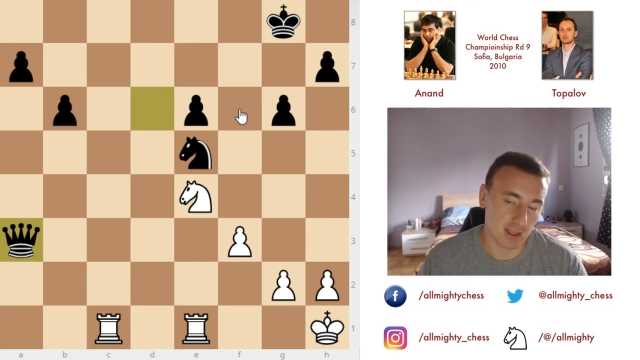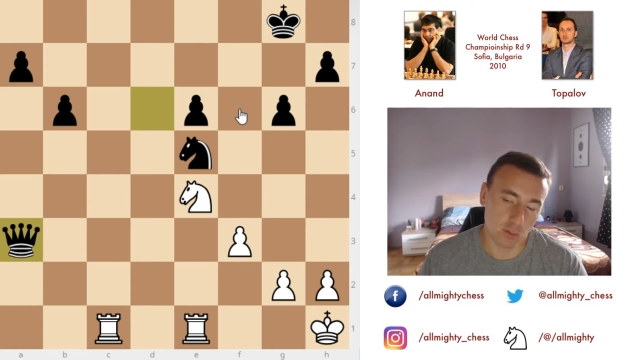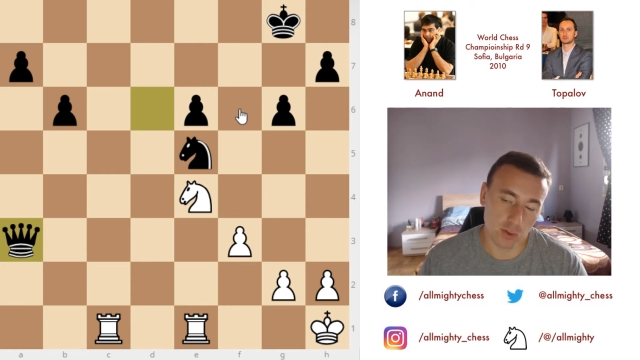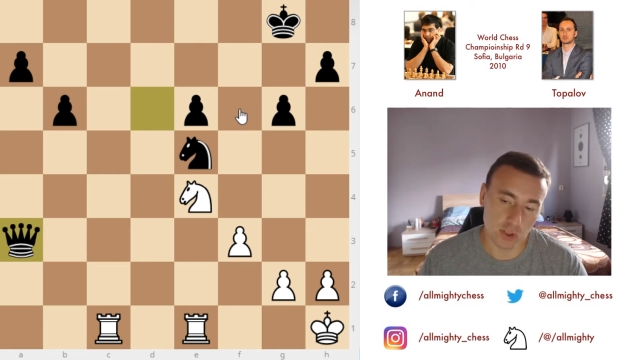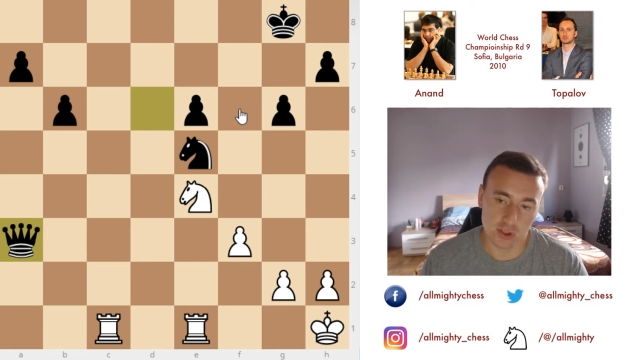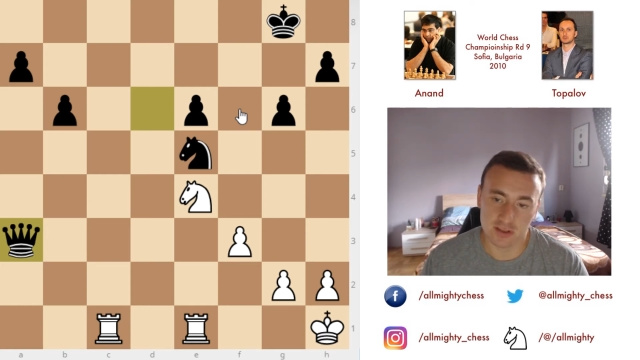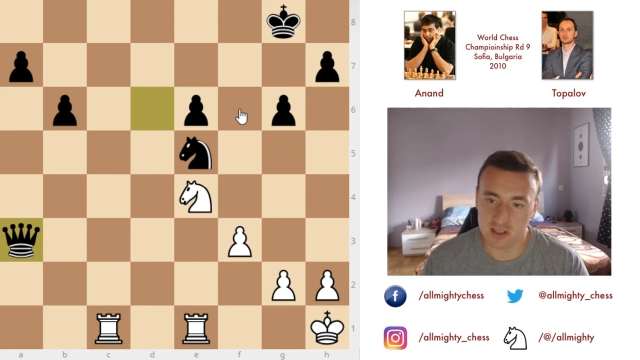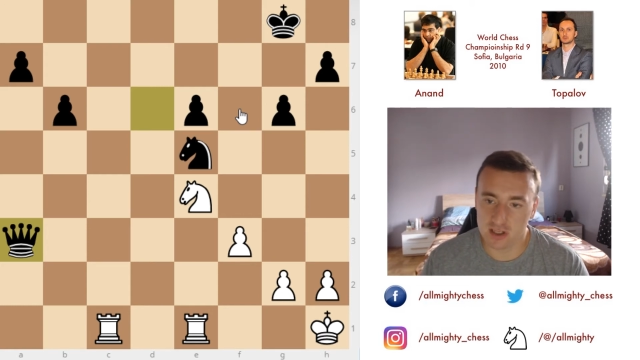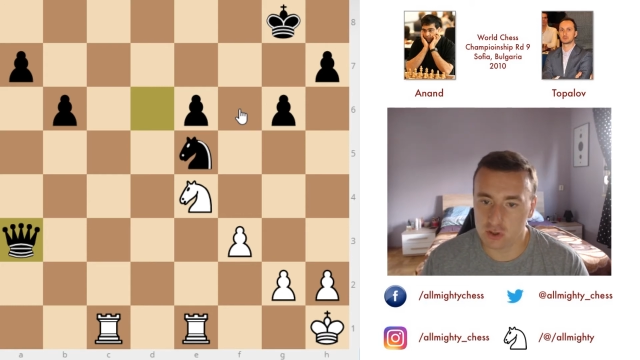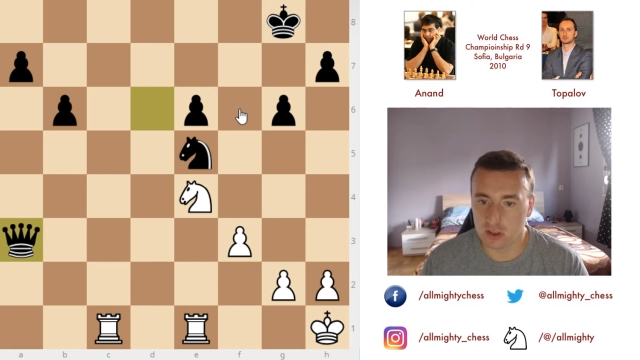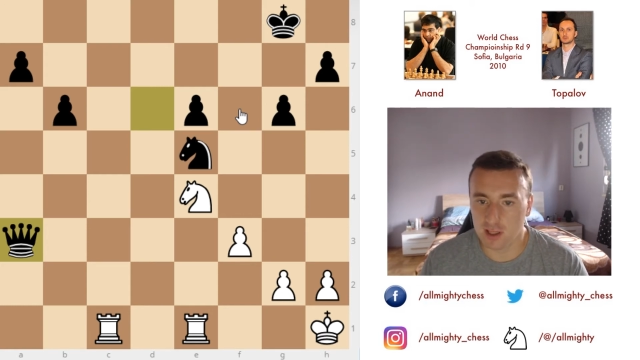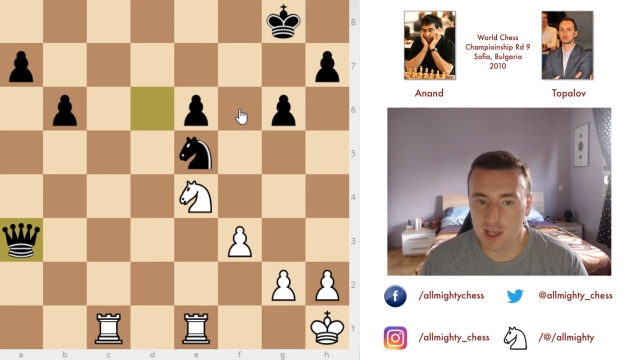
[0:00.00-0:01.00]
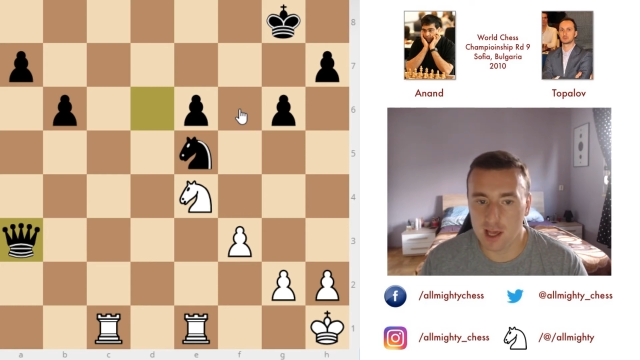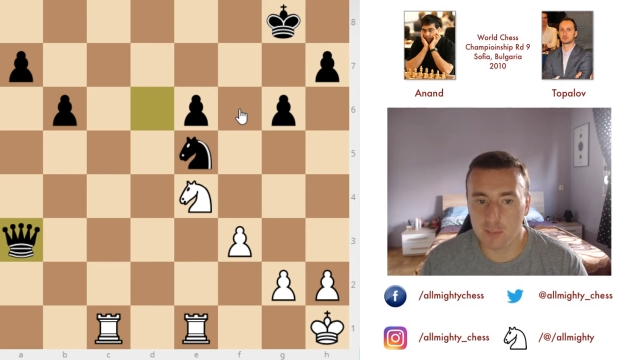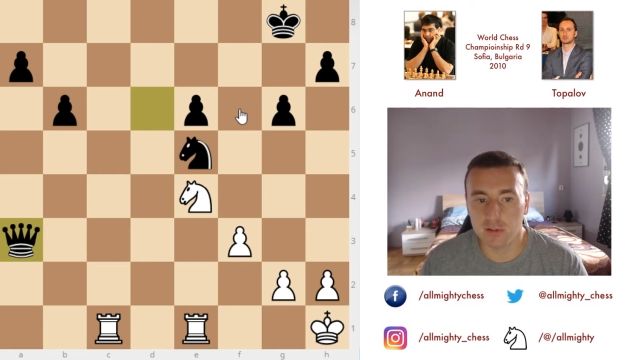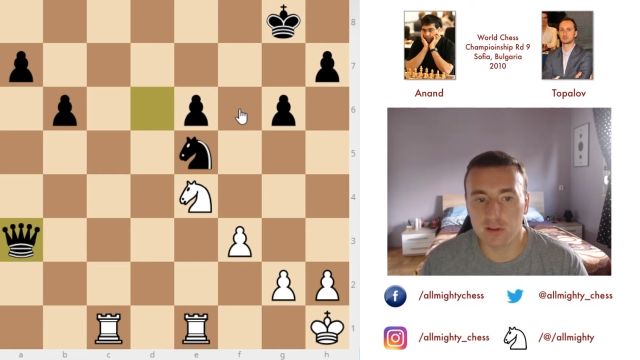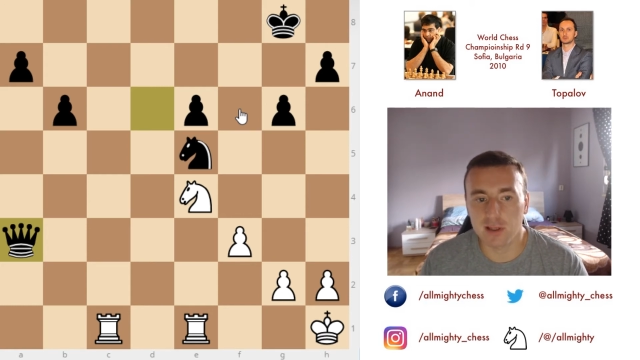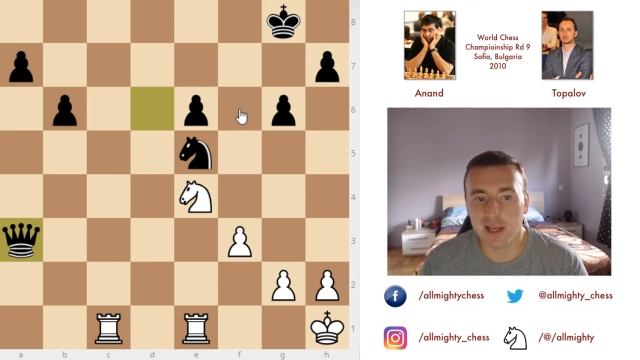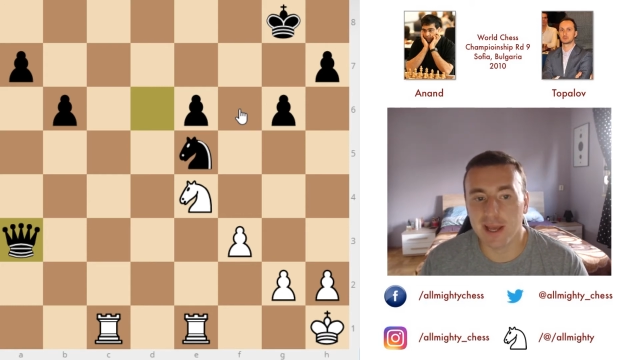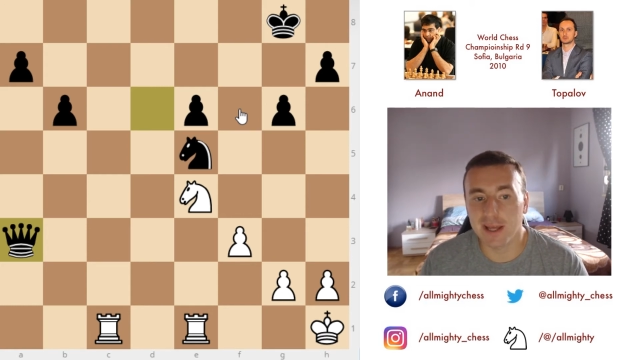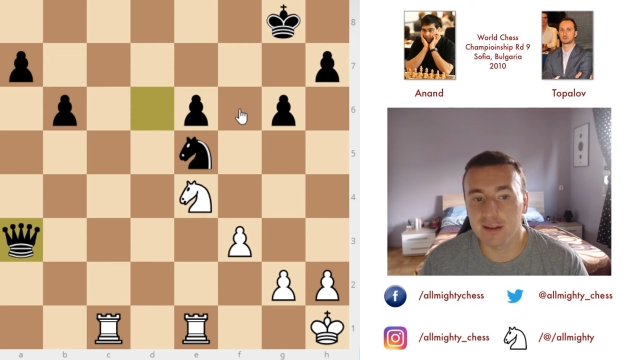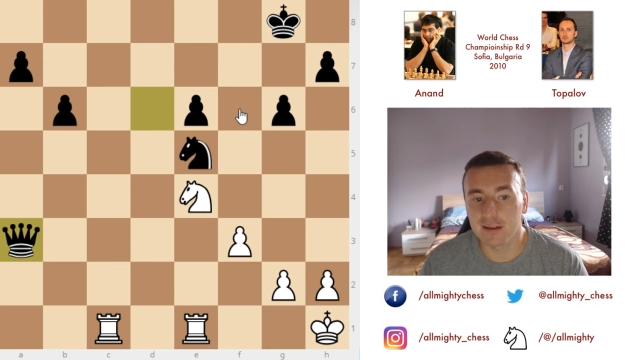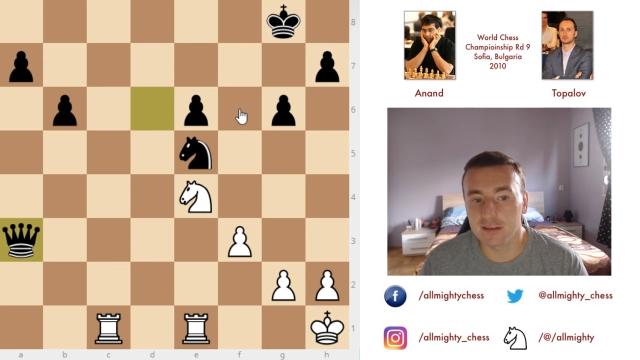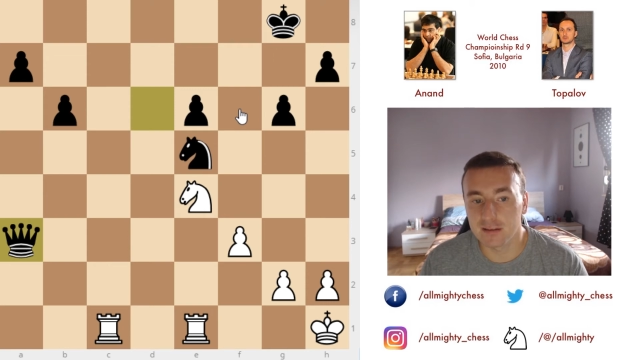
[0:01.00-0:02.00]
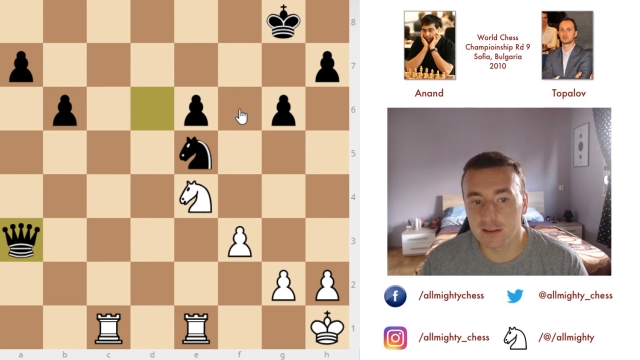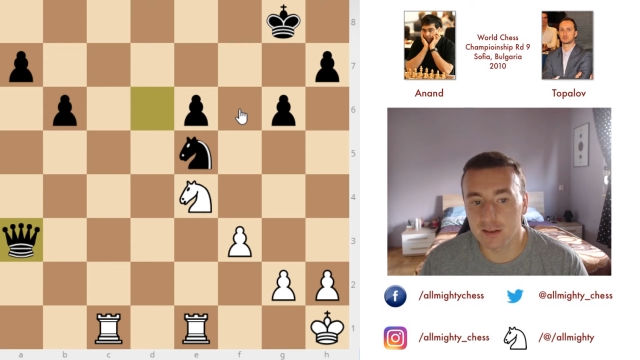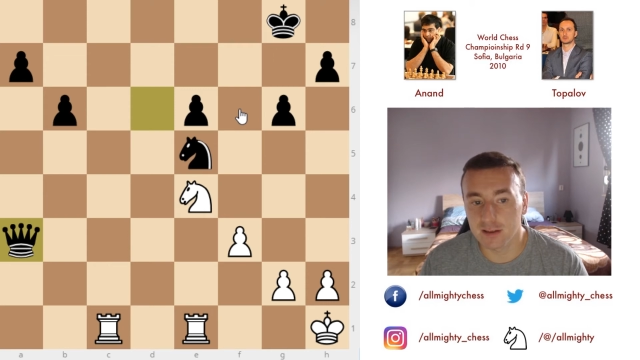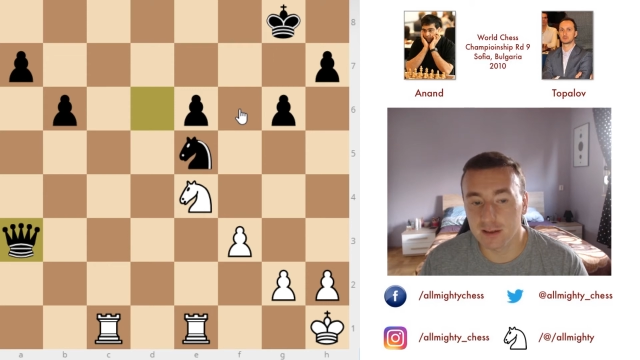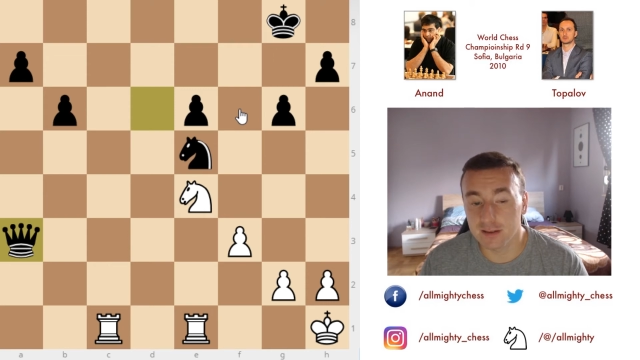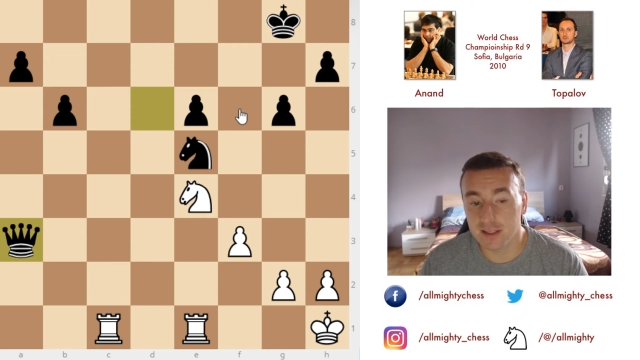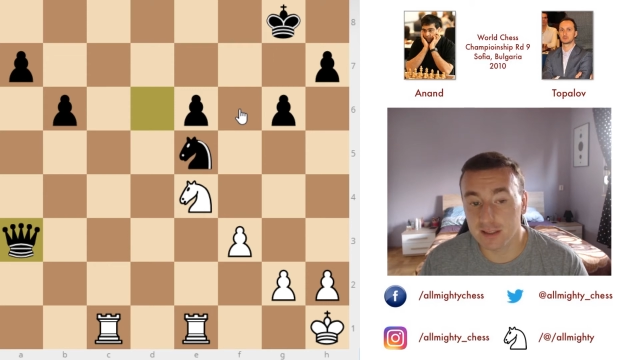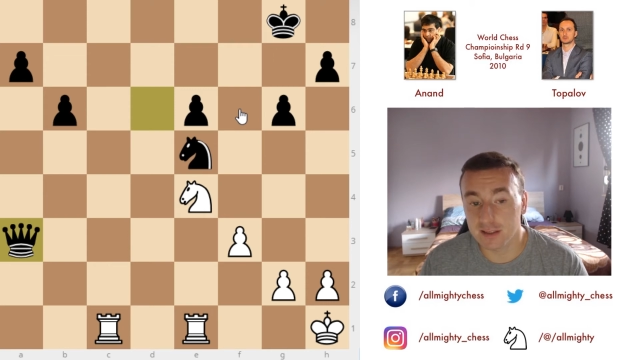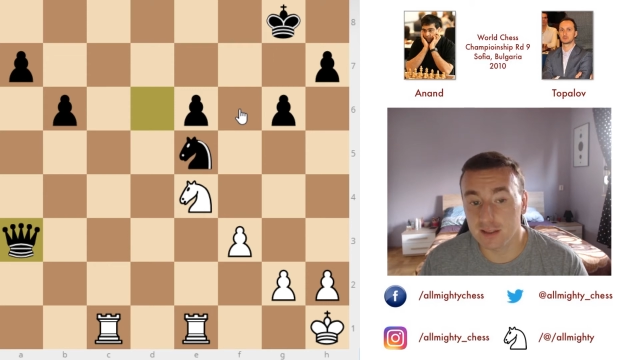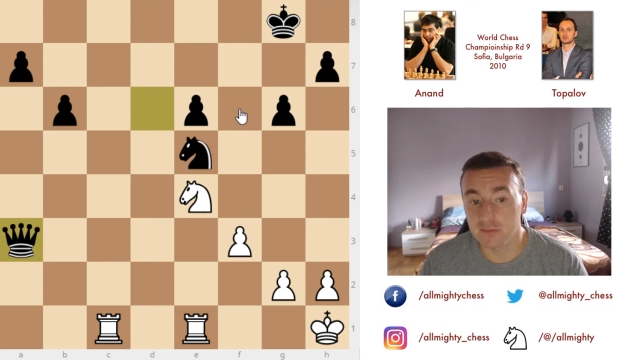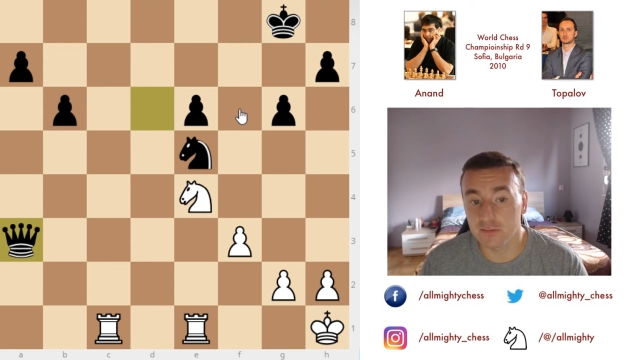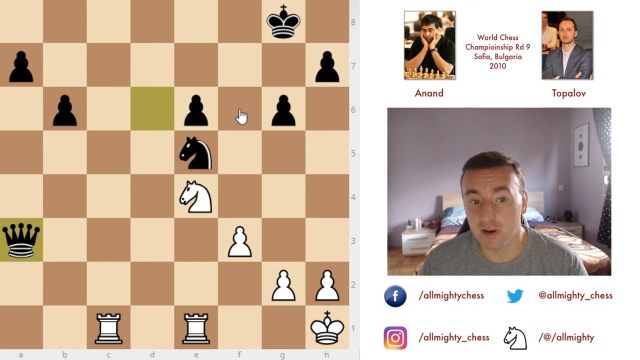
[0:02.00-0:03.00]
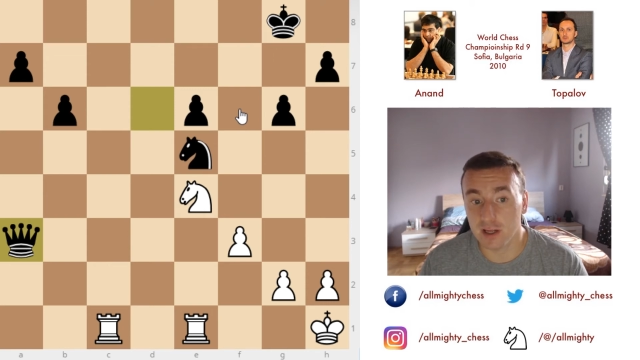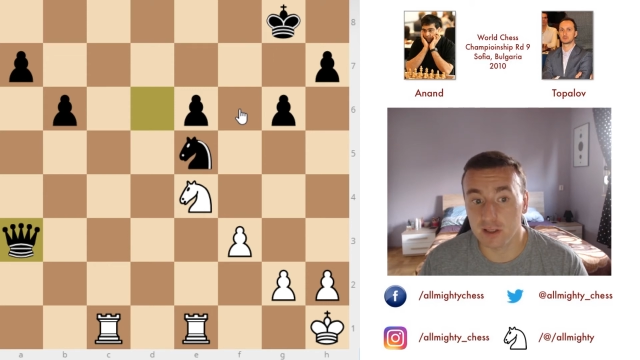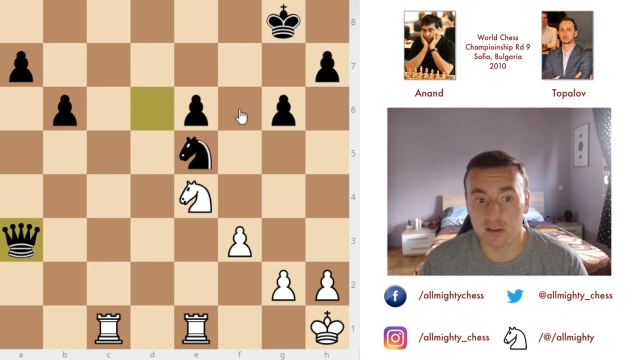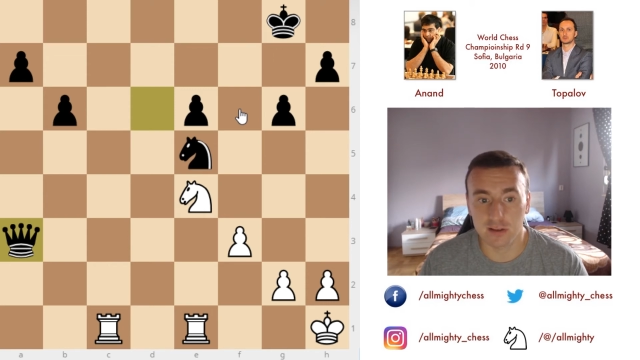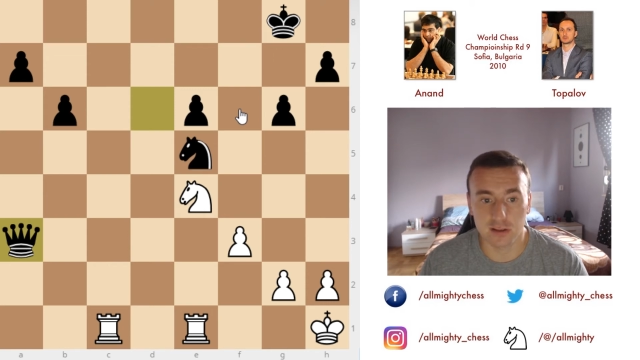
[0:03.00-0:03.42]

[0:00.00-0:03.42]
which essentially happened, and they didn't find